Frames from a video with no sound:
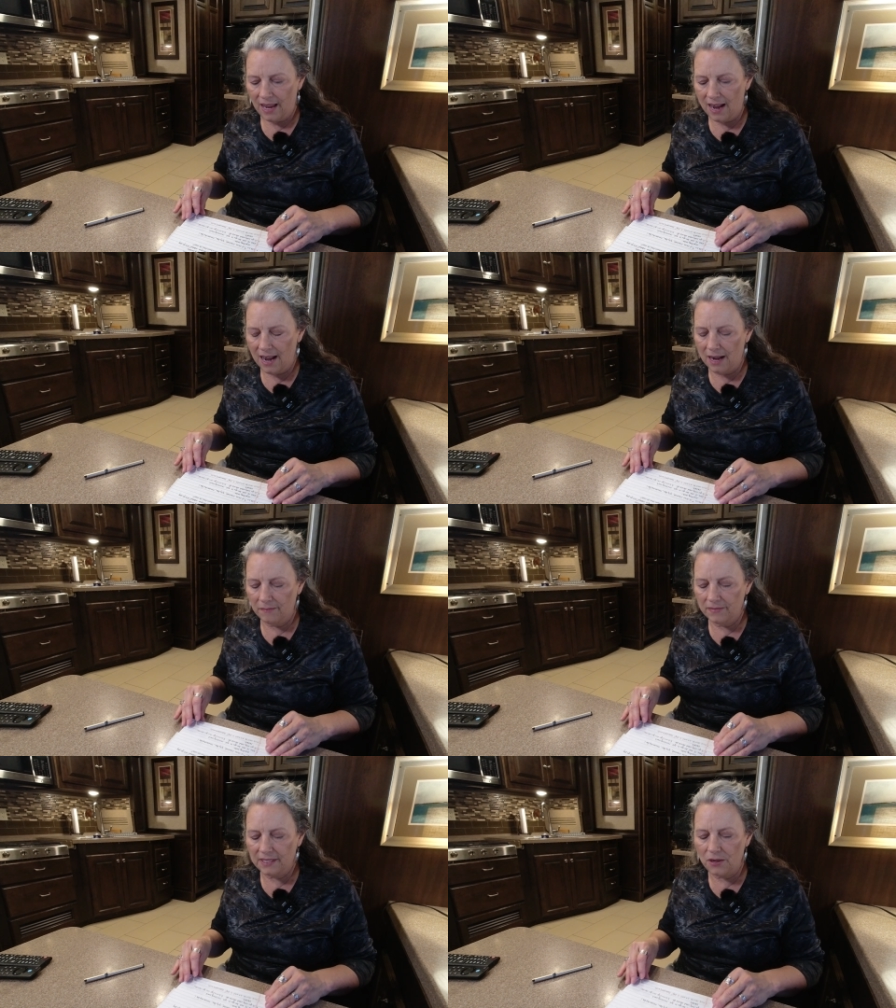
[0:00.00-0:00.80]

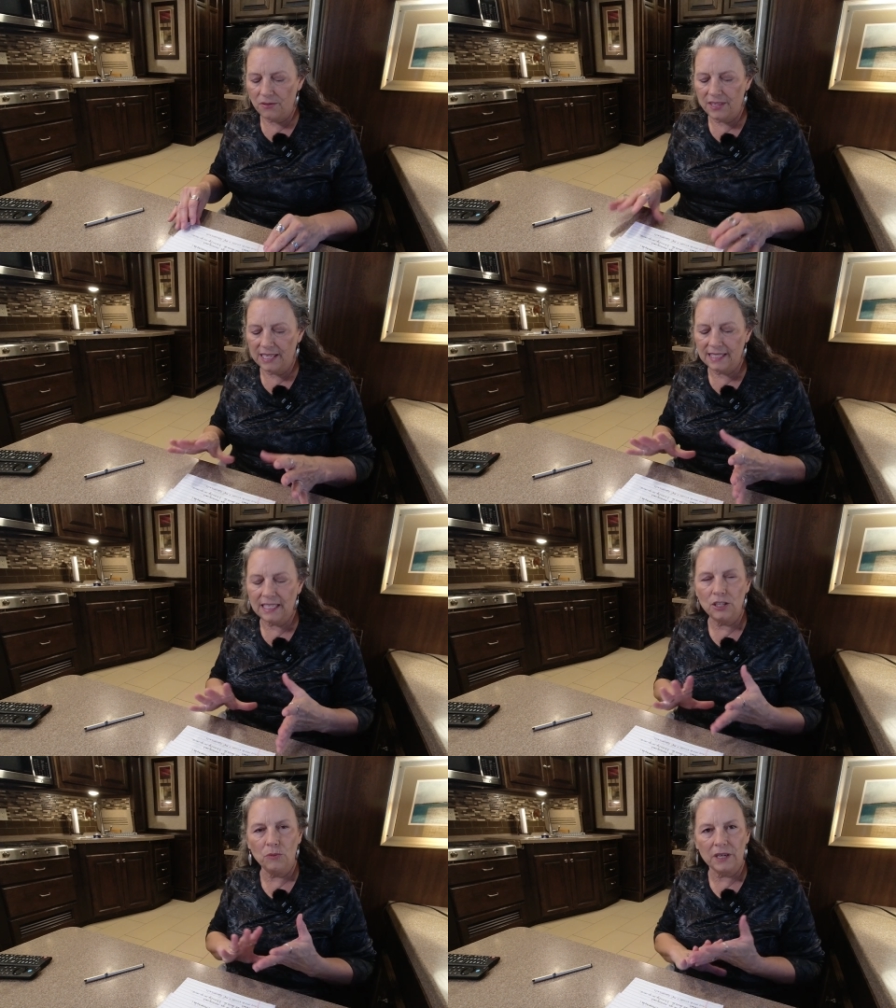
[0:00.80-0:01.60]
So things
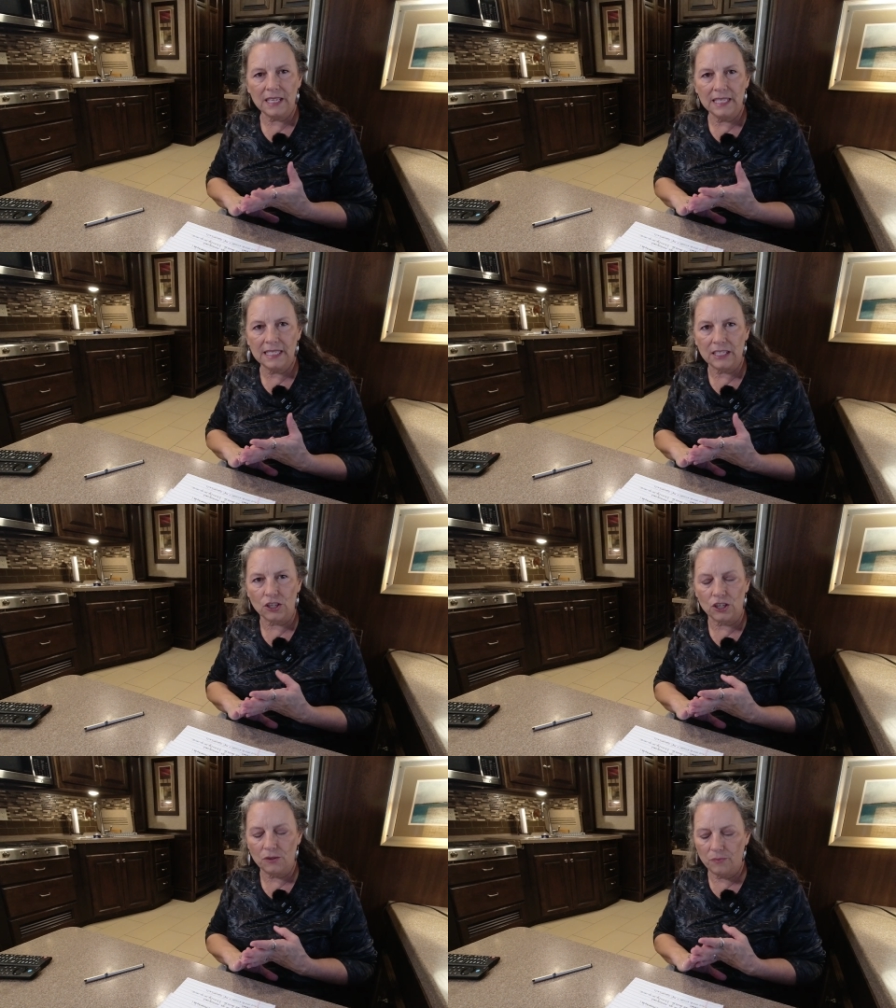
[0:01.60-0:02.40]
that you want to
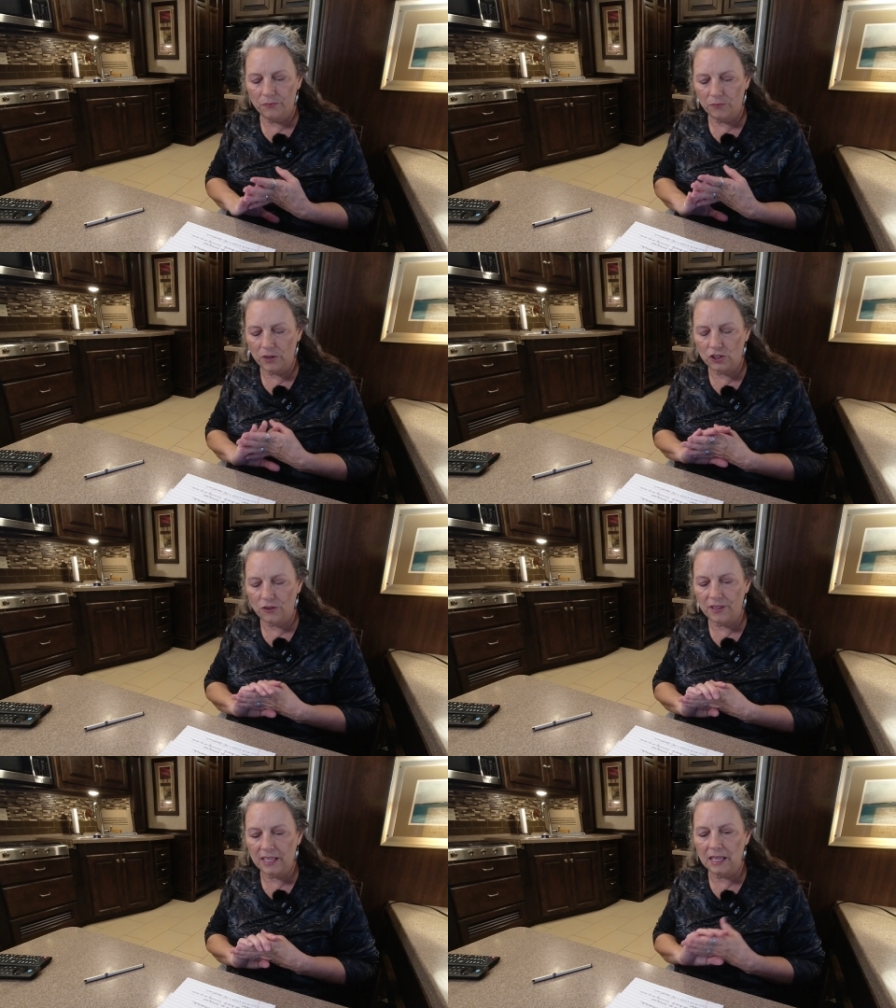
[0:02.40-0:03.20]
consider when
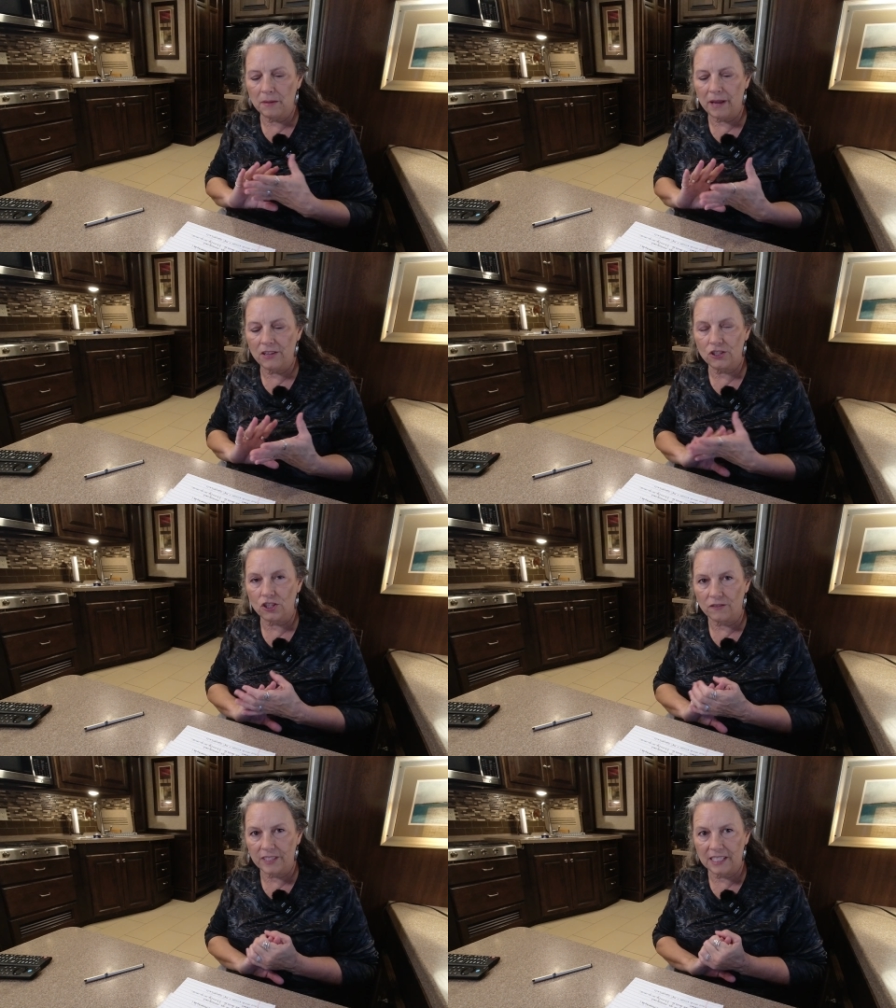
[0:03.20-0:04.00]
you're thinking about
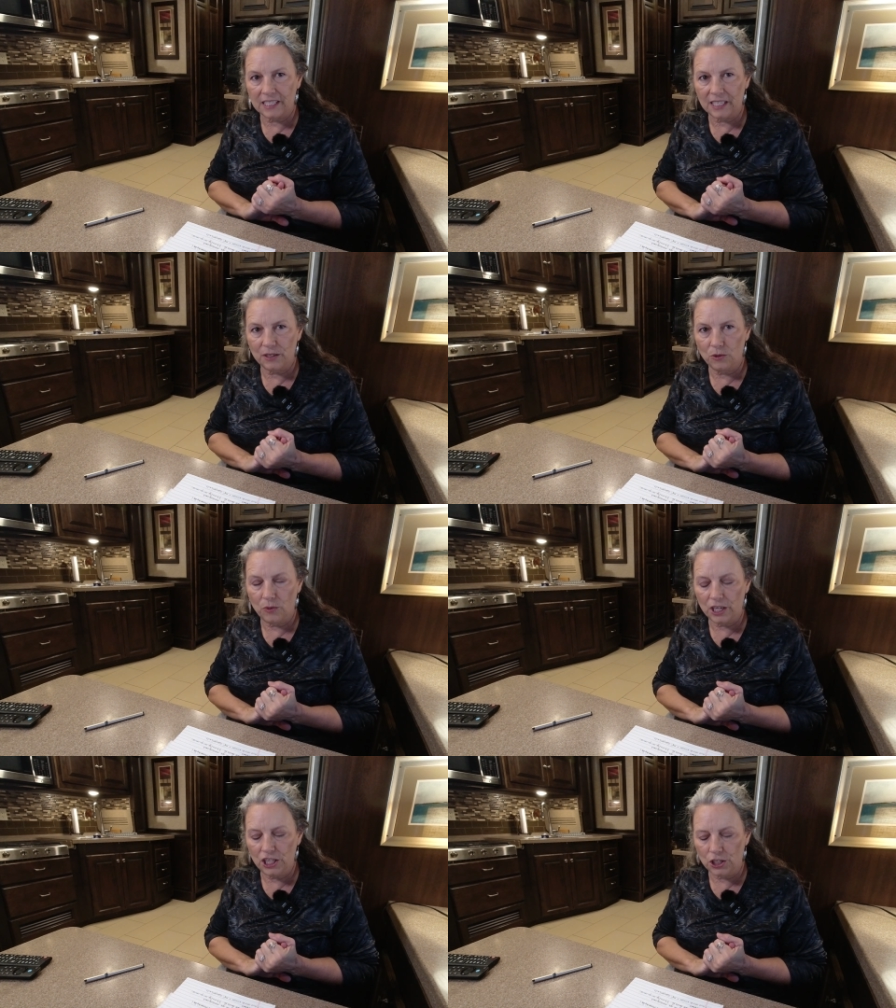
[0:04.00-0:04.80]
services that you
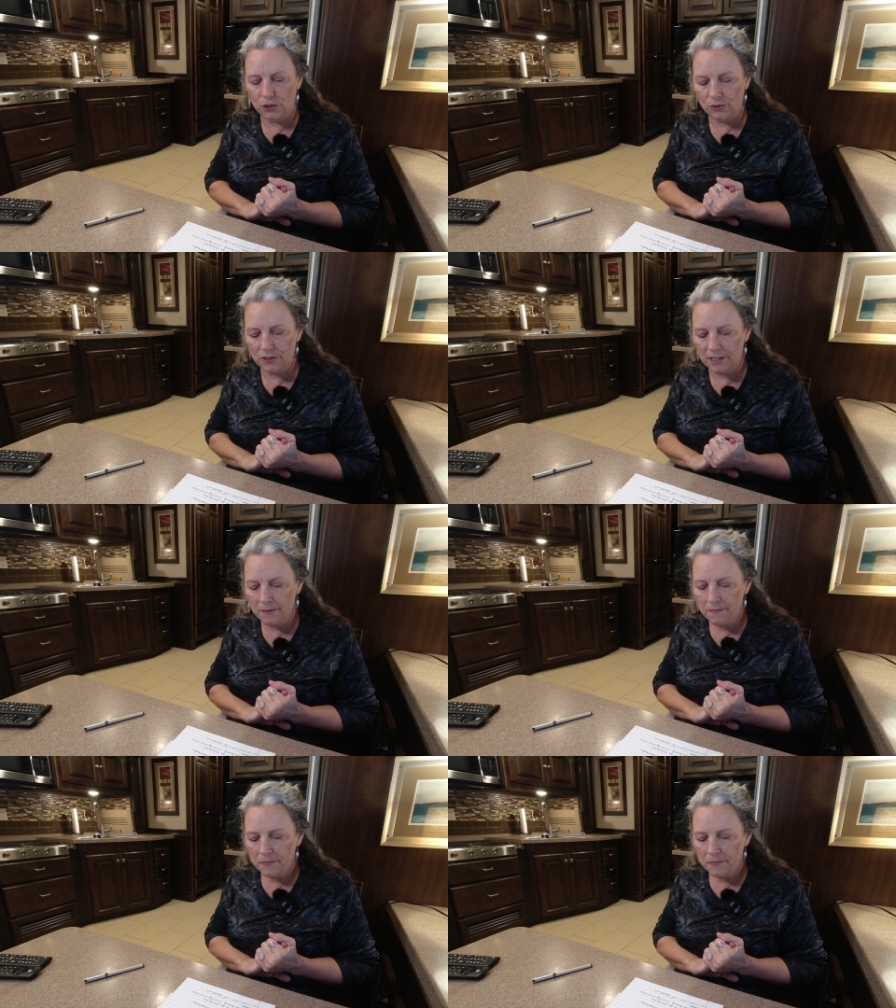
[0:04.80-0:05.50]
want to use